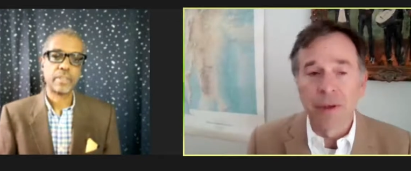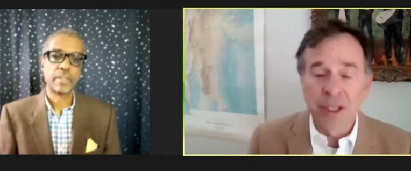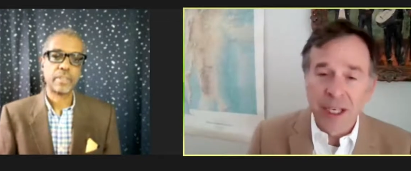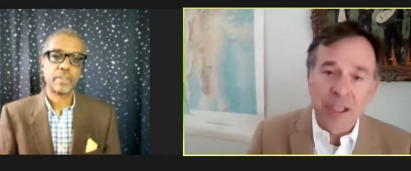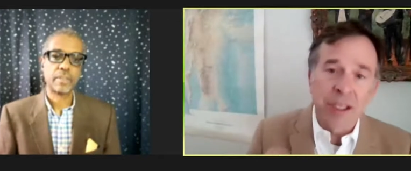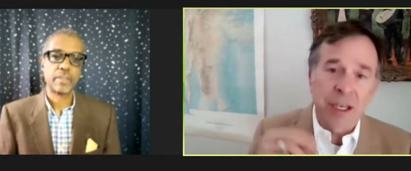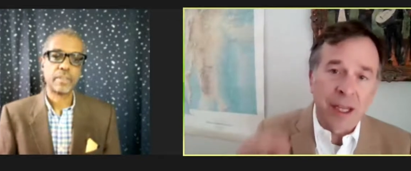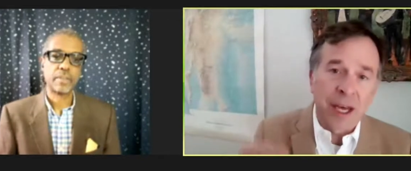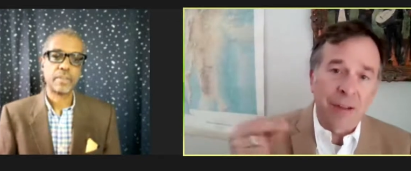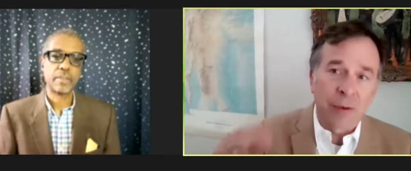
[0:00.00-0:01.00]
Speaker 1: there's things like
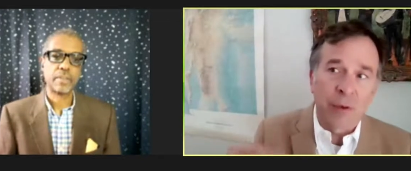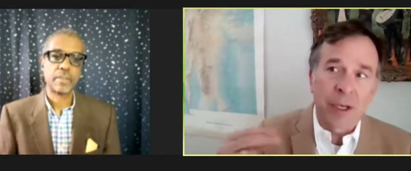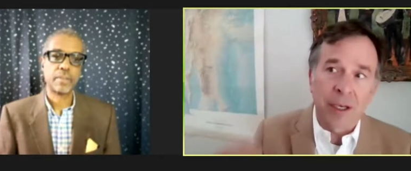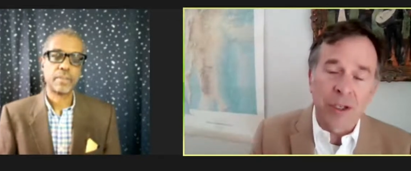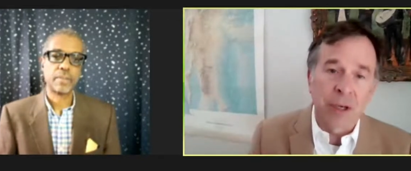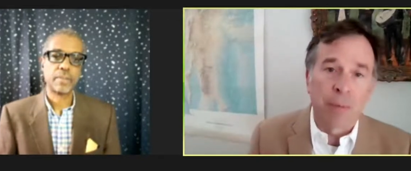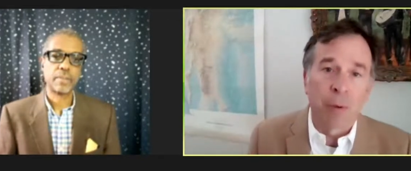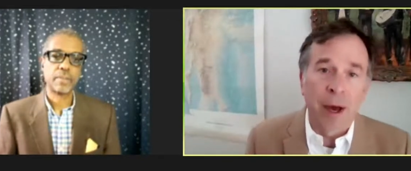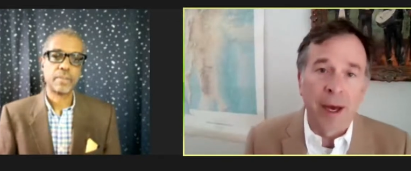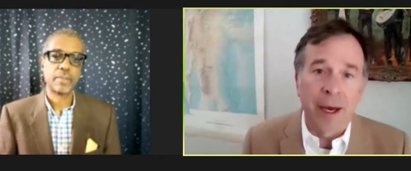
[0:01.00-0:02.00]
that that we can chip
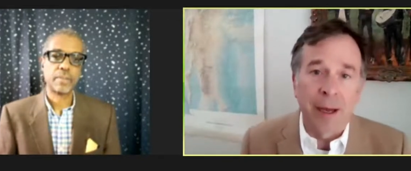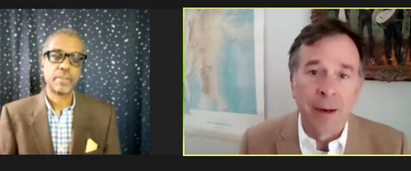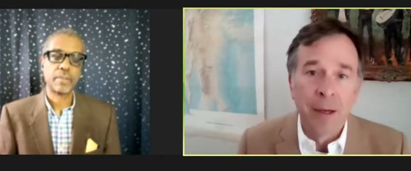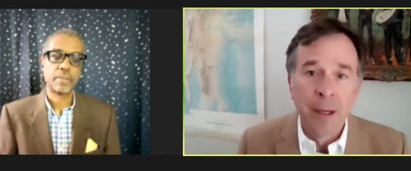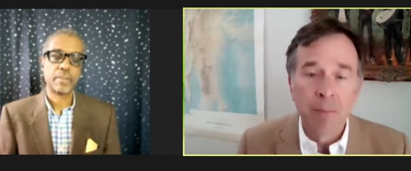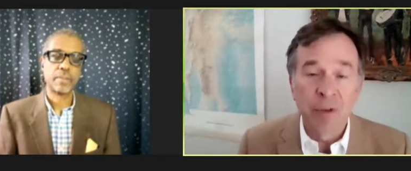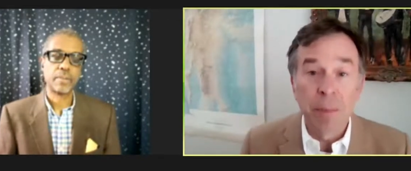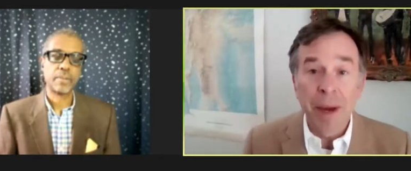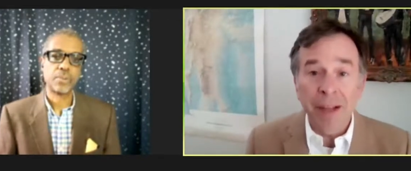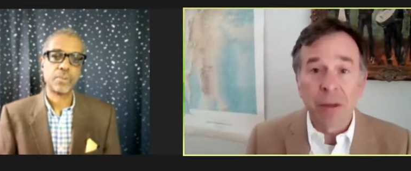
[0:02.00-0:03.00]
away at to
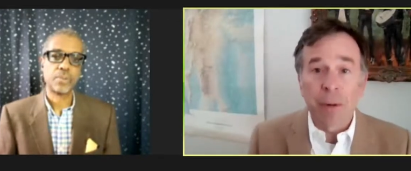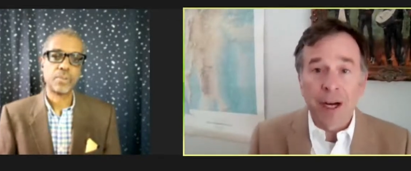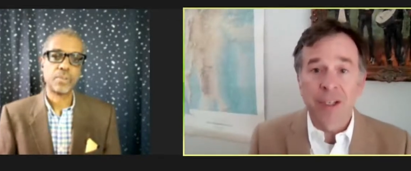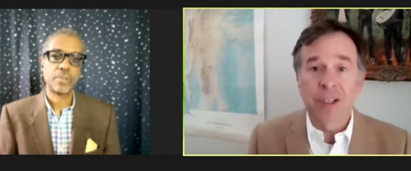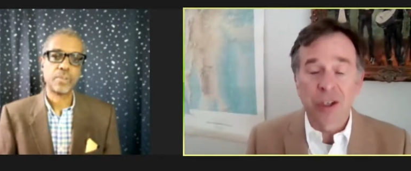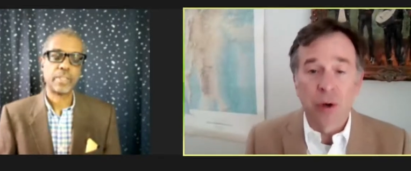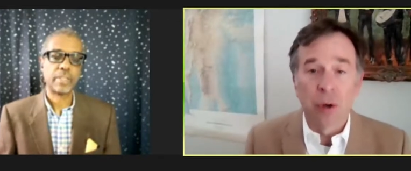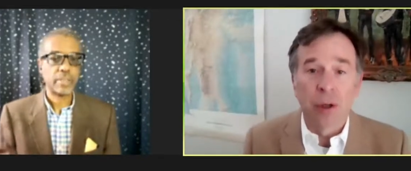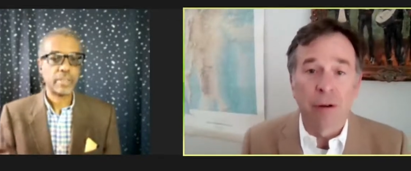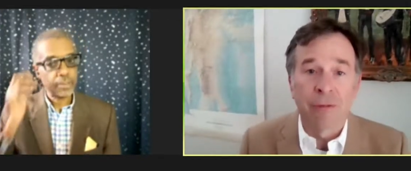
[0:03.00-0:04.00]
make the process go
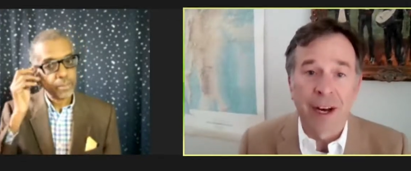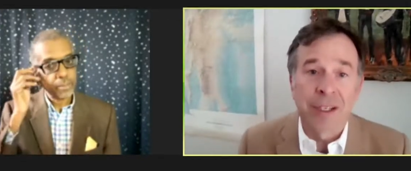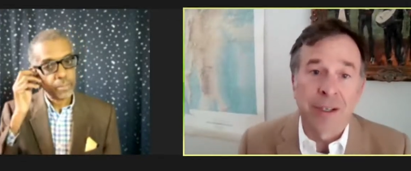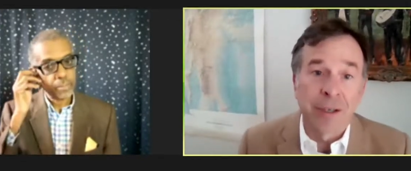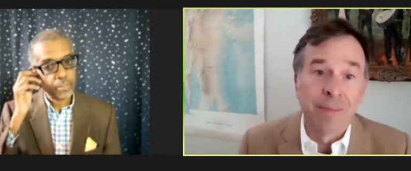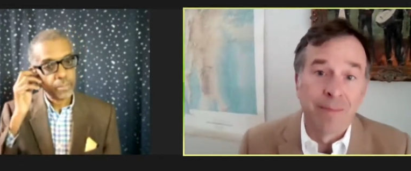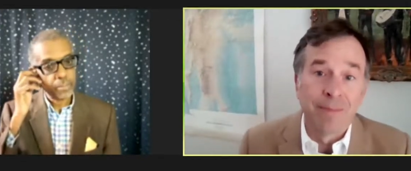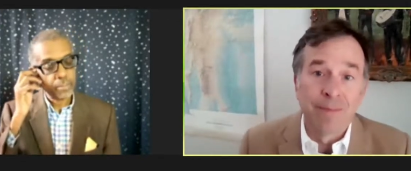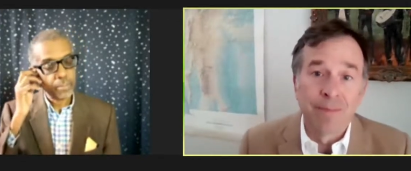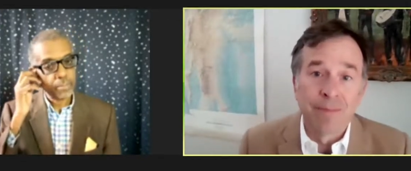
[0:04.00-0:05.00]
a little faster.
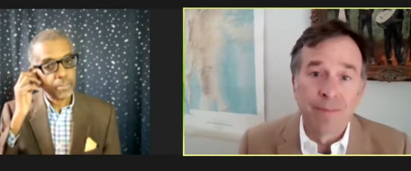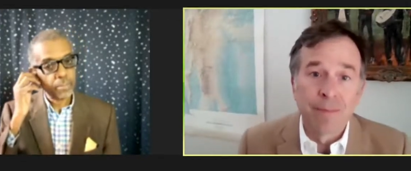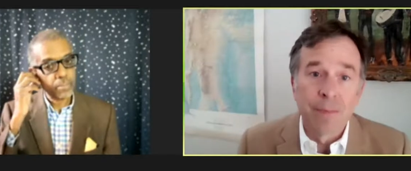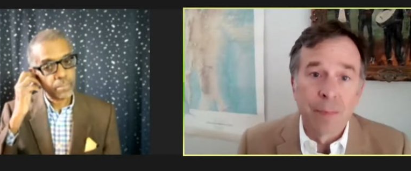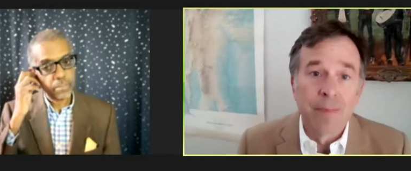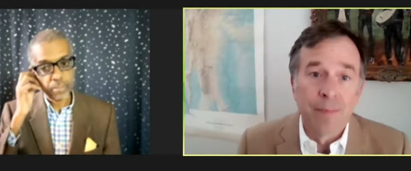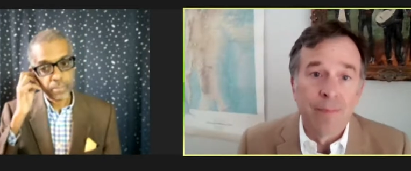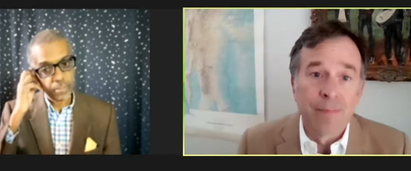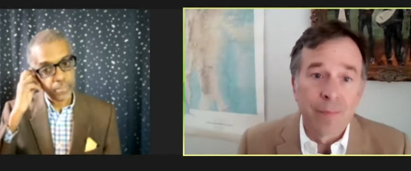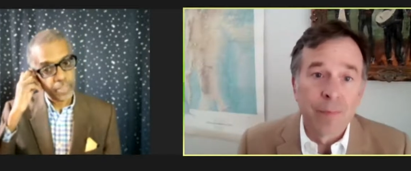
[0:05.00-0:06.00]

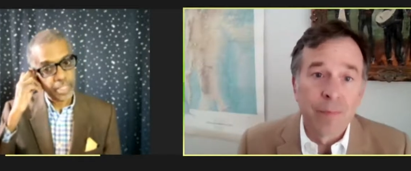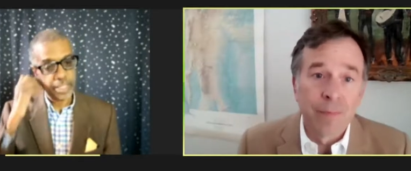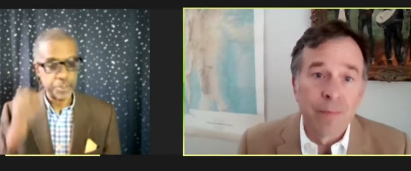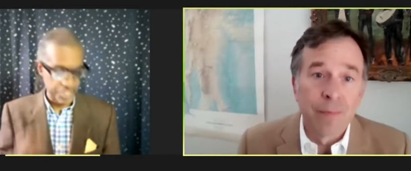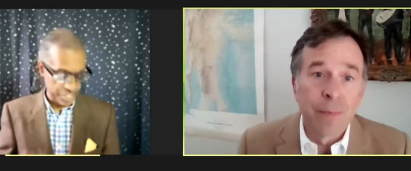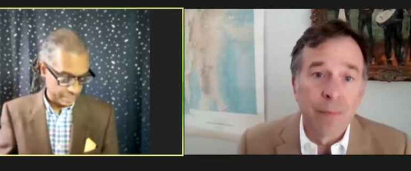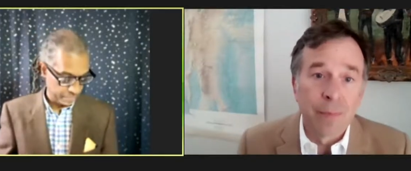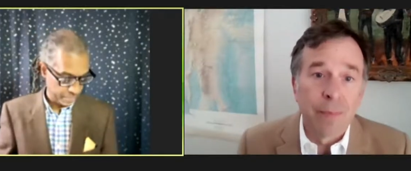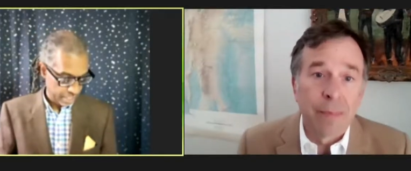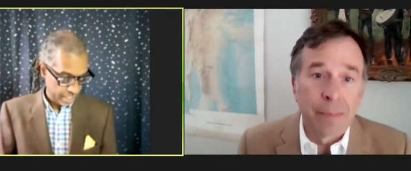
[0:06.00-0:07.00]
Speaker 2: Interesting.
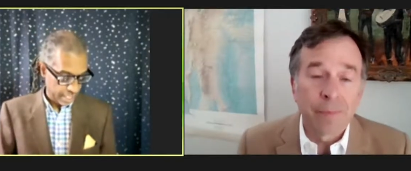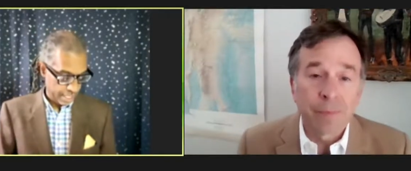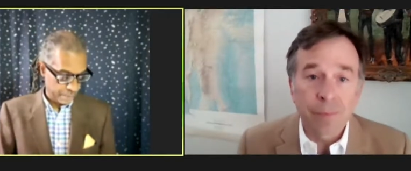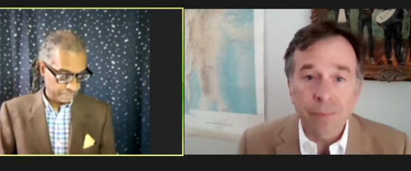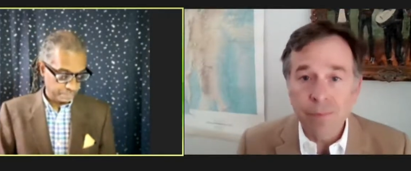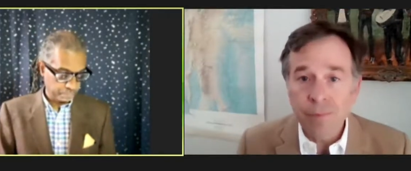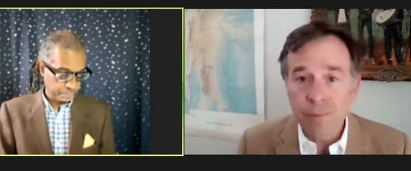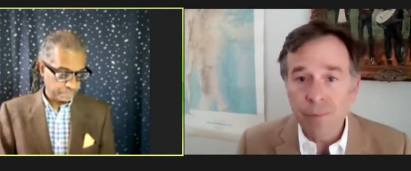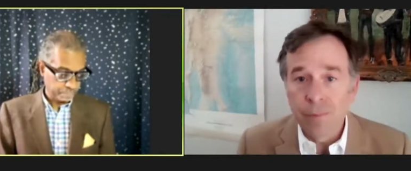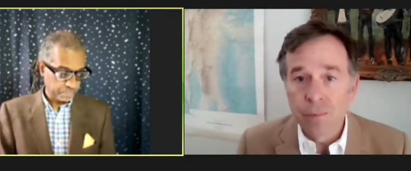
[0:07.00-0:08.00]
Um,
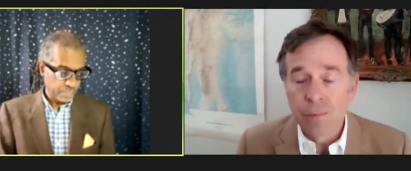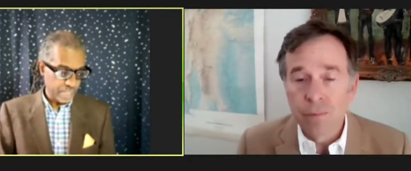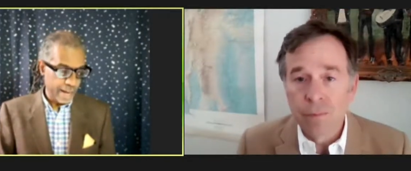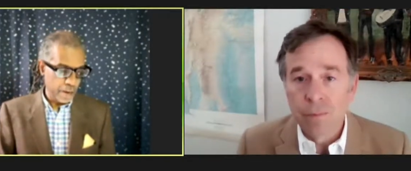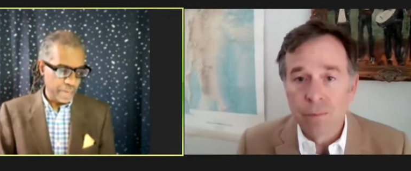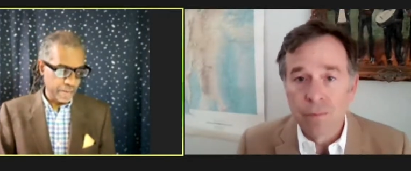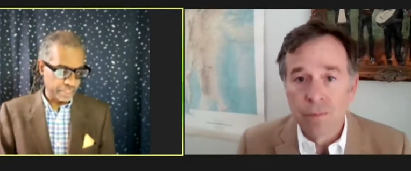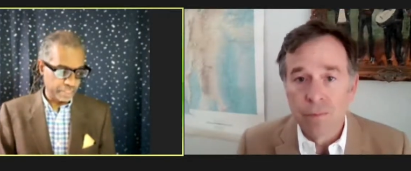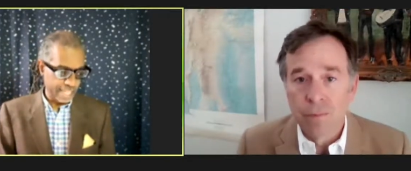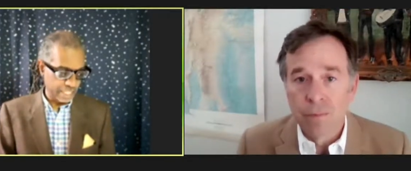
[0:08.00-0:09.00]
how about
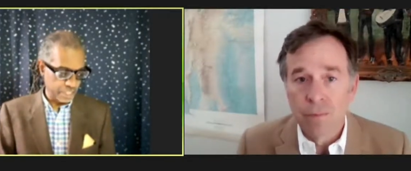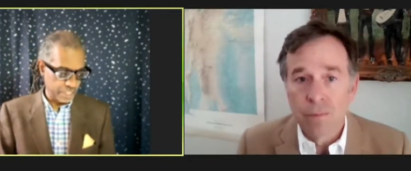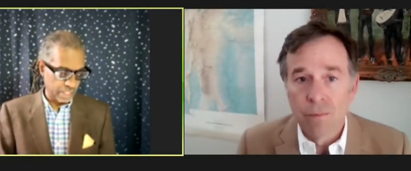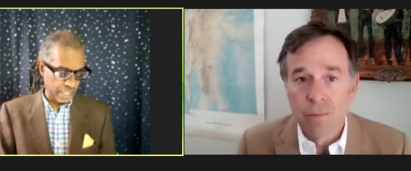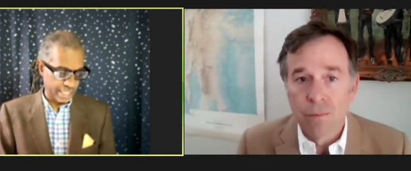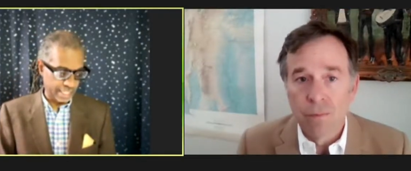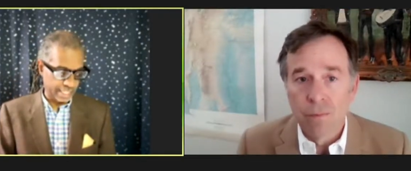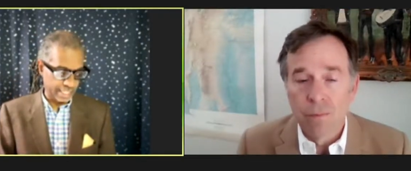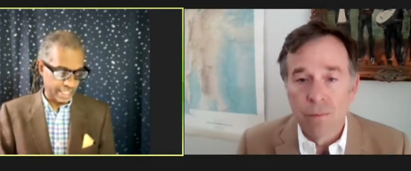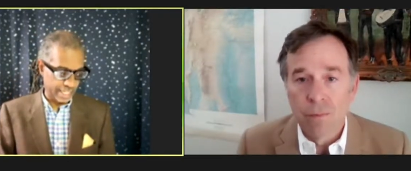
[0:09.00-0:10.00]
things like
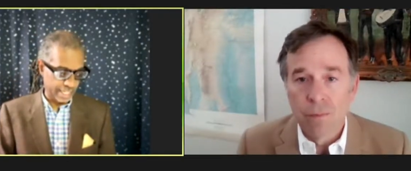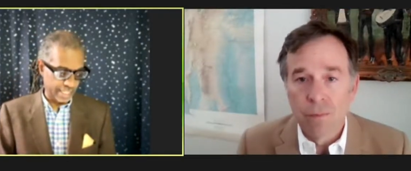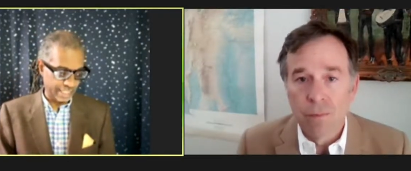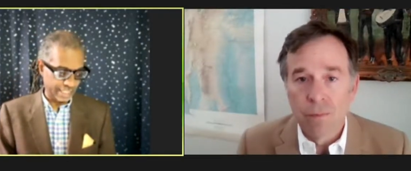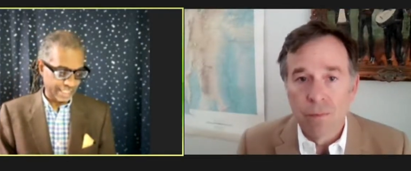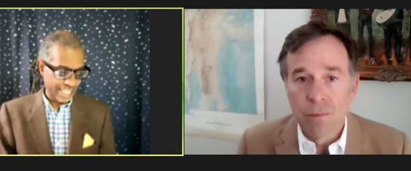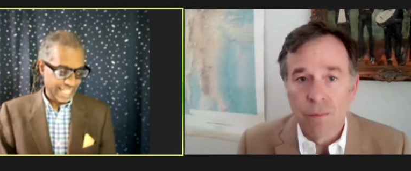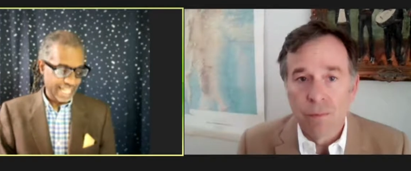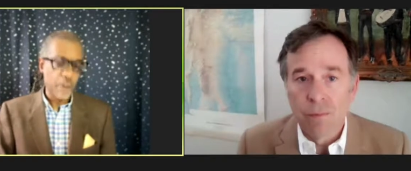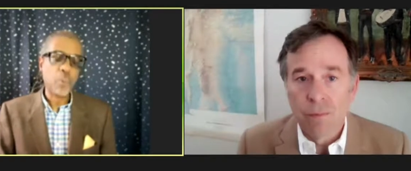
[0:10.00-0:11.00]
uh,
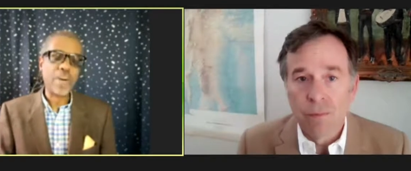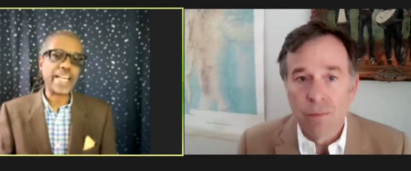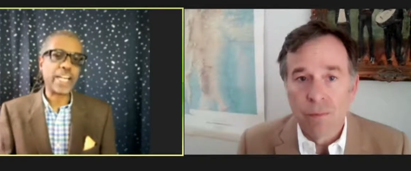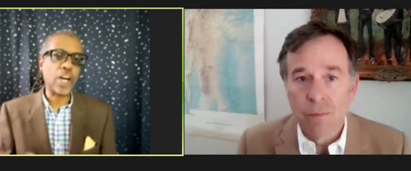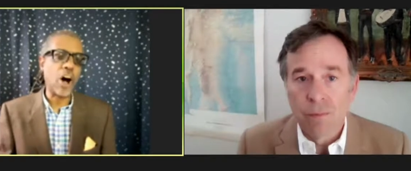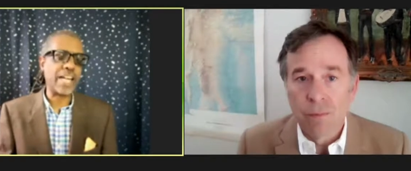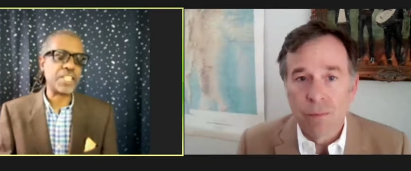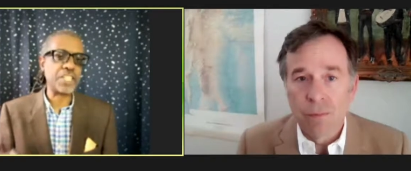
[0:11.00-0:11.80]
what it costs